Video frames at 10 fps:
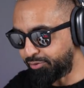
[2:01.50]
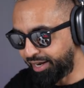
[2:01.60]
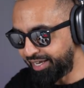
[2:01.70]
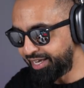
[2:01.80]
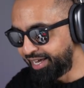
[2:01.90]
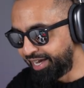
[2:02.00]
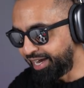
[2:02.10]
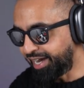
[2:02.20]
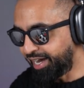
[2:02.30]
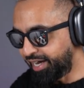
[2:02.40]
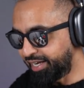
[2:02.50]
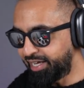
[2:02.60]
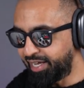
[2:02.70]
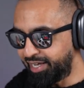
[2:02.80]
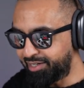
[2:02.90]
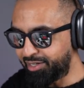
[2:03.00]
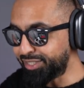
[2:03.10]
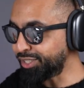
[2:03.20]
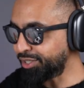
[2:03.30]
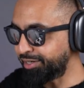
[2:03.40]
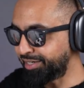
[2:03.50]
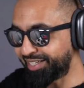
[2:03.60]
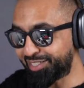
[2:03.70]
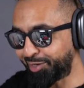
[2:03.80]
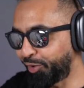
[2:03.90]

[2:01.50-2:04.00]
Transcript: right? And it doesn't